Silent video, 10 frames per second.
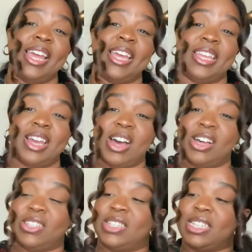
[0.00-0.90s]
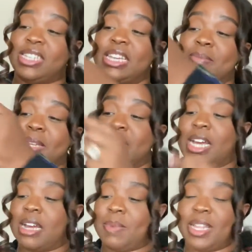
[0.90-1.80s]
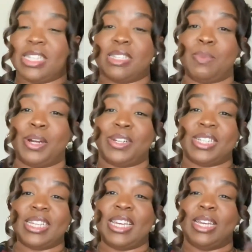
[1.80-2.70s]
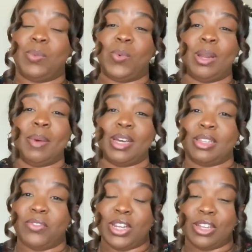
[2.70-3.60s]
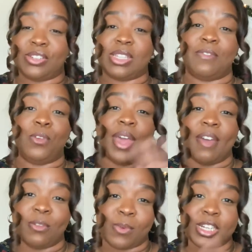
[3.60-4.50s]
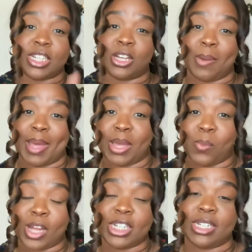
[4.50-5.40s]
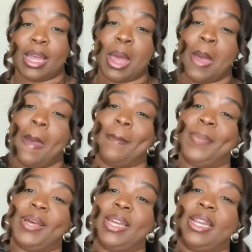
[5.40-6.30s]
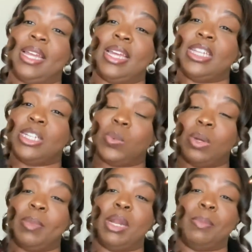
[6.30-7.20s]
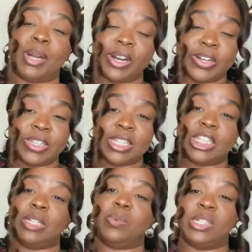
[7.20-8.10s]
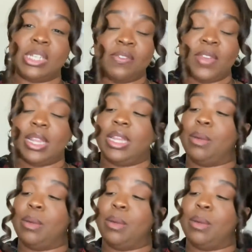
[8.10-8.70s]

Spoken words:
Y'all see me talk about this purse in one of my other videos. If you haven't watched it, go back and watch it. But get your woman a purse. She will definitely